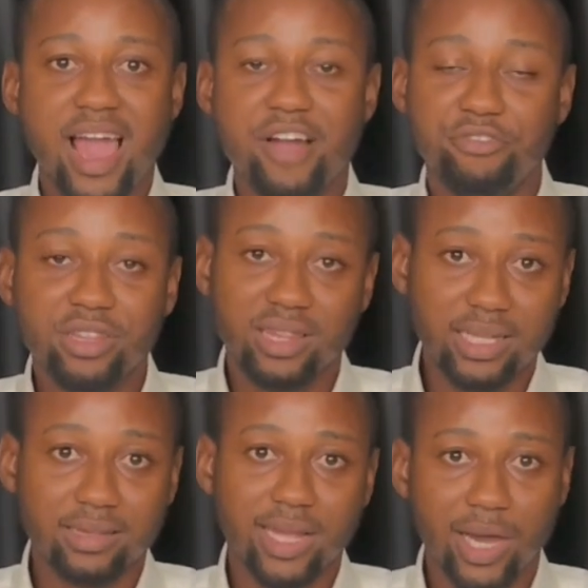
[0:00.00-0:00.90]

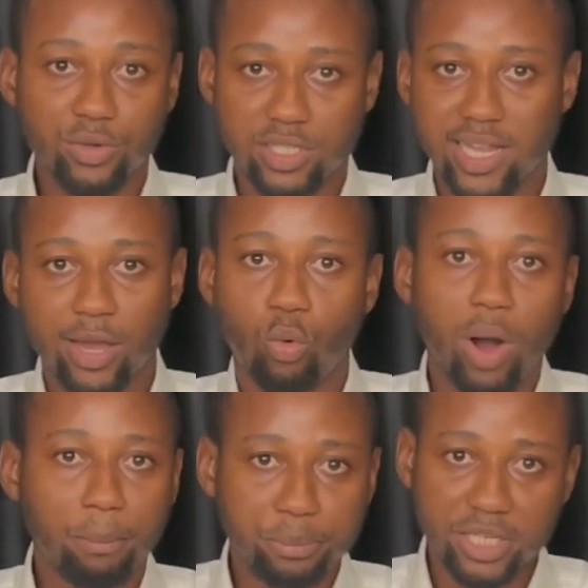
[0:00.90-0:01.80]
everything now is like
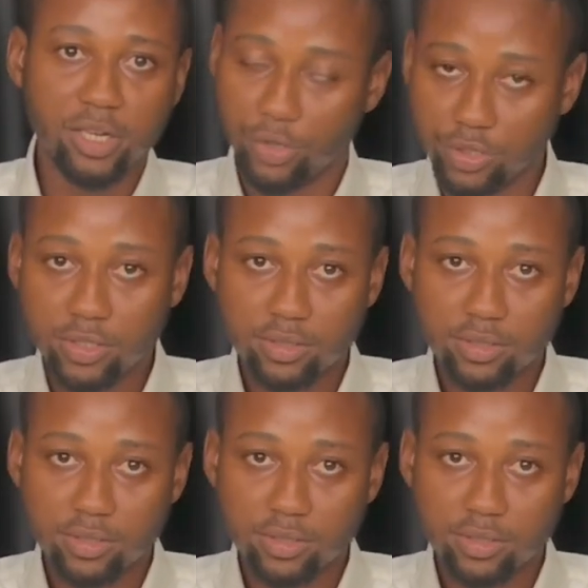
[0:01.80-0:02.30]
1 billion.